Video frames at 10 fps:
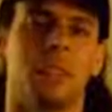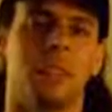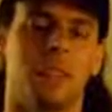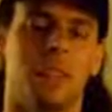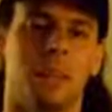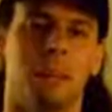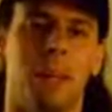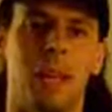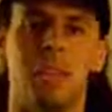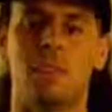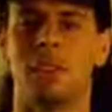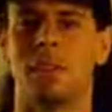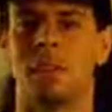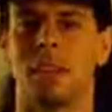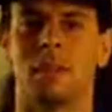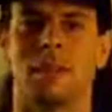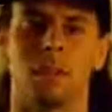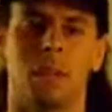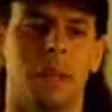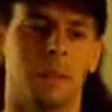And you can add bends, you can add
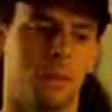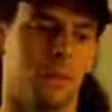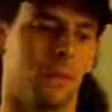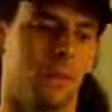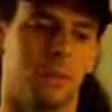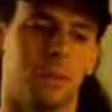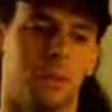vibratos, and